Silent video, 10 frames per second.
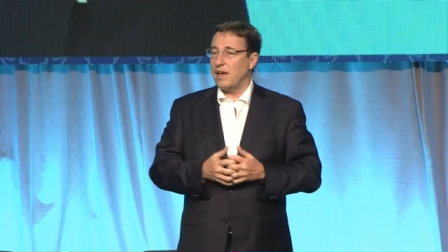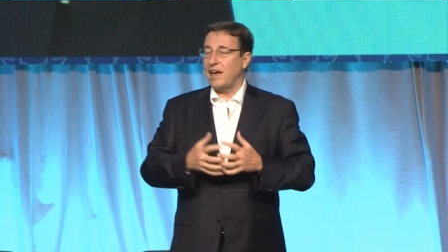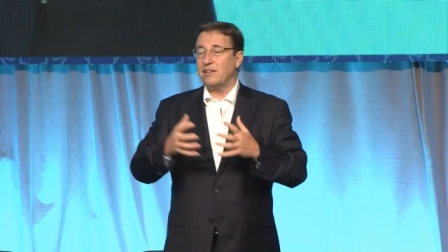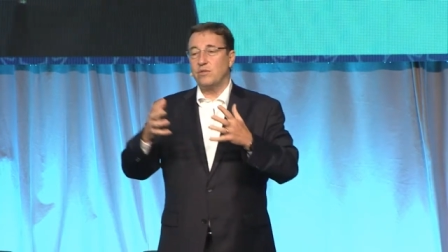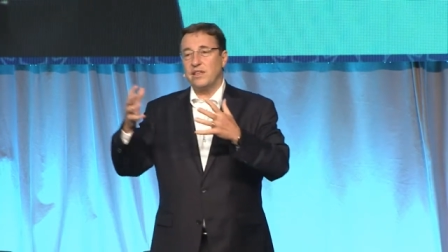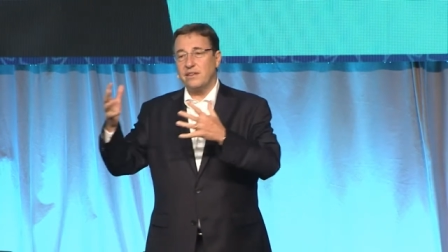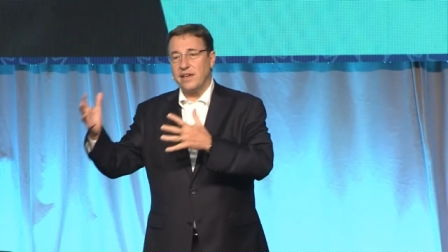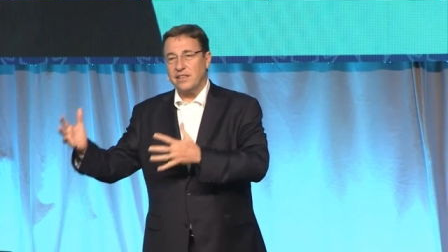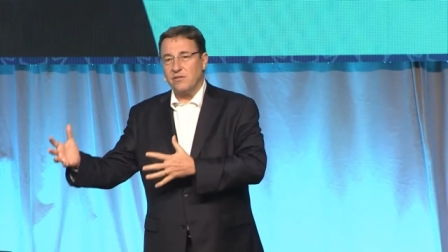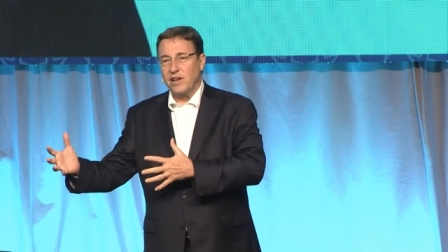and whether they
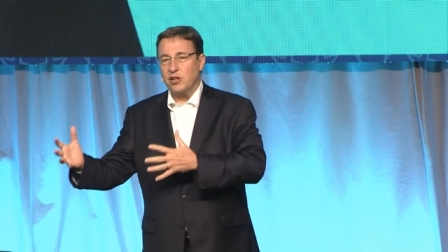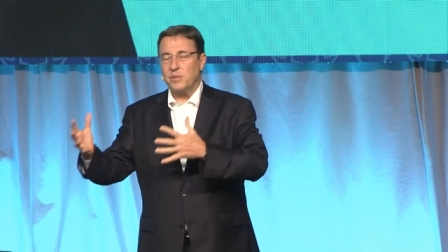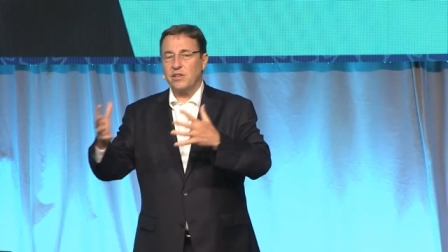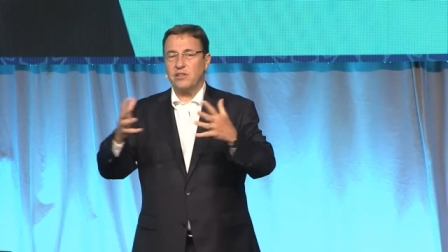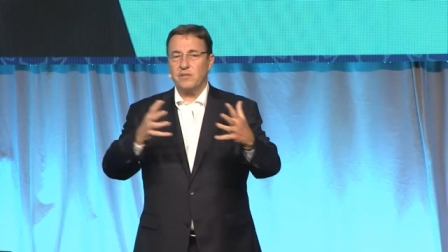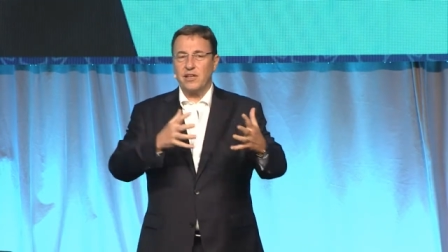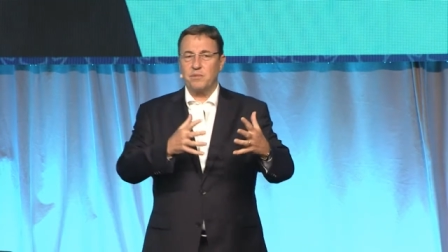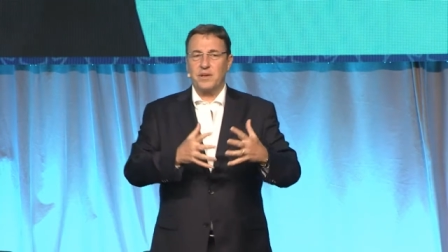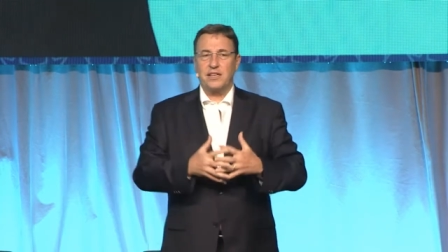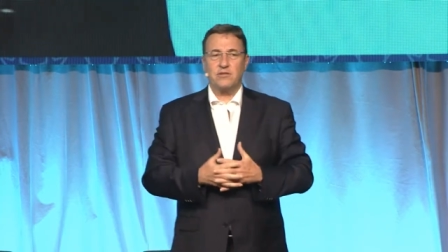are developing or
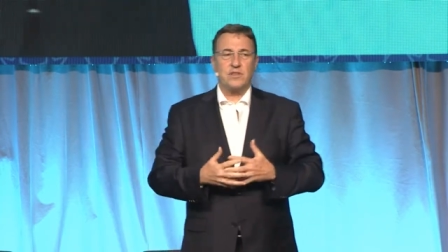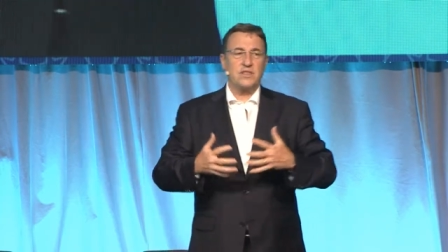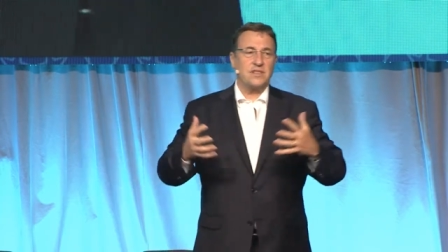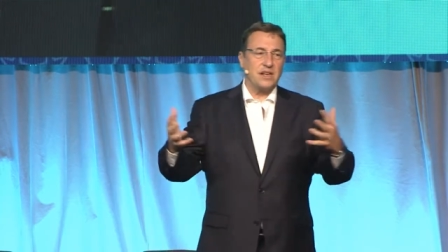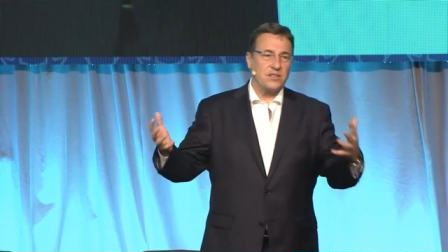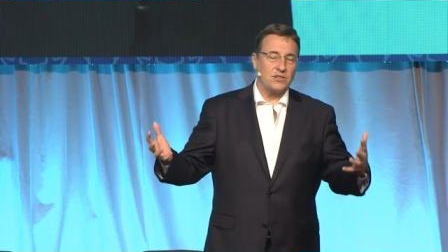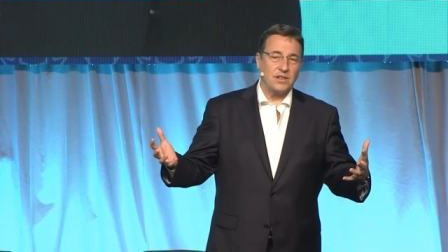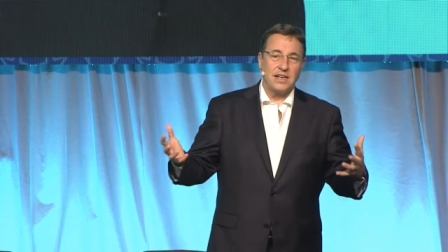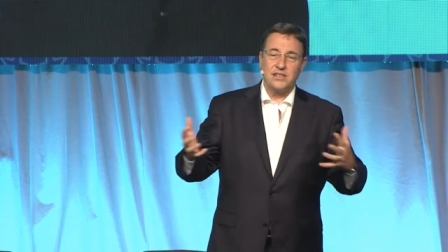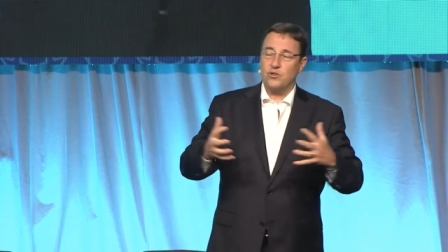developed countries,
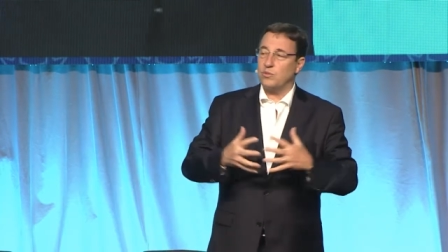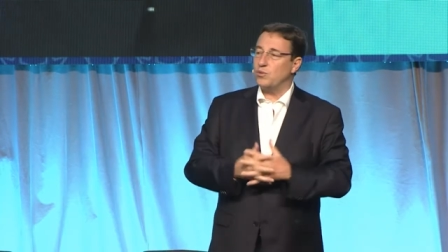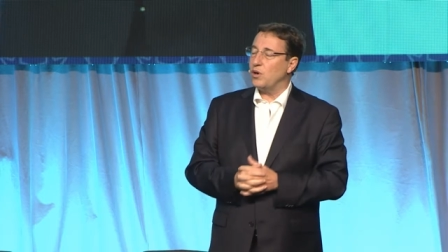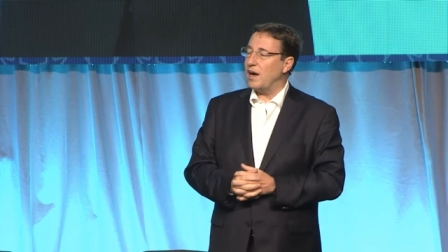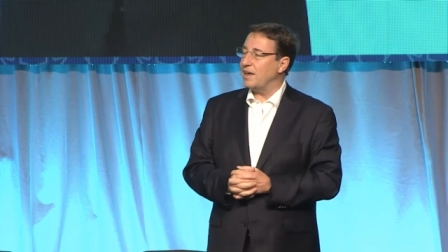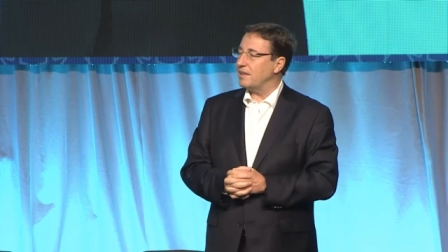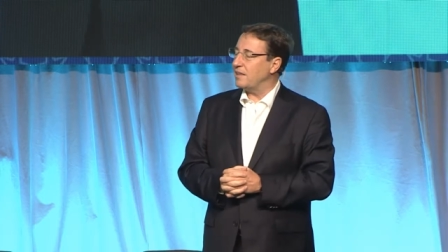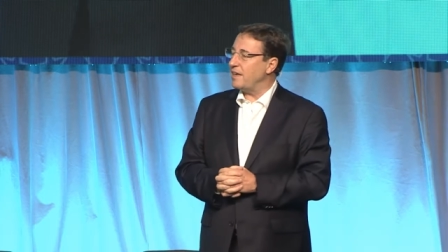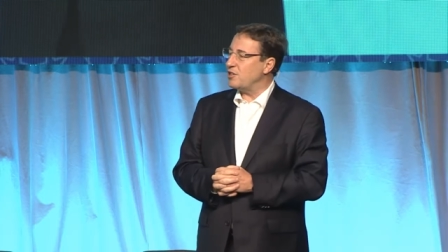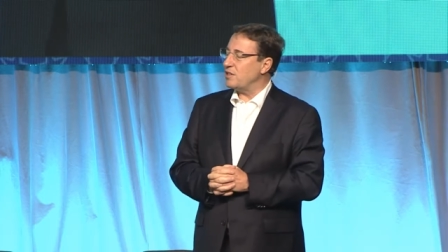industrialized or poor island
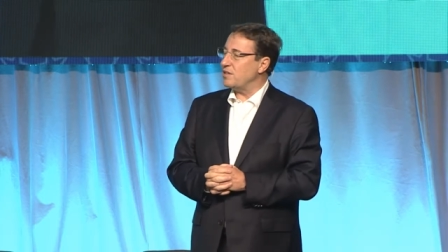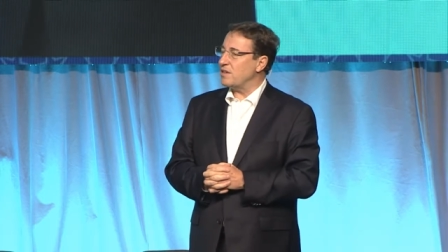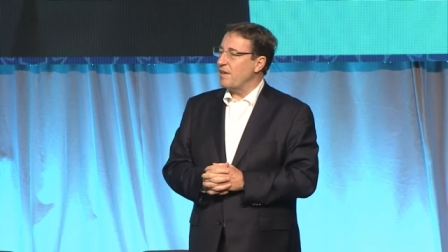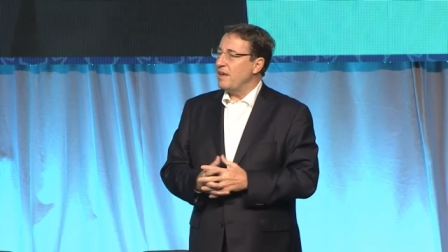nations,